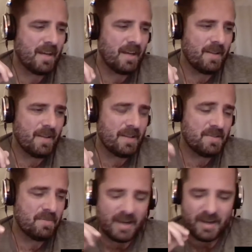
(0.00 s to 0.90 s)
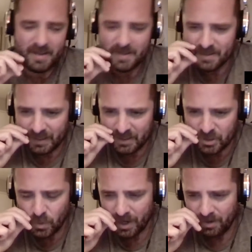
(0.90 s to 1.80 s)
that's about
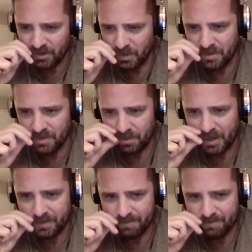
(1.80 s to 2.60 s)
2 hours away from me.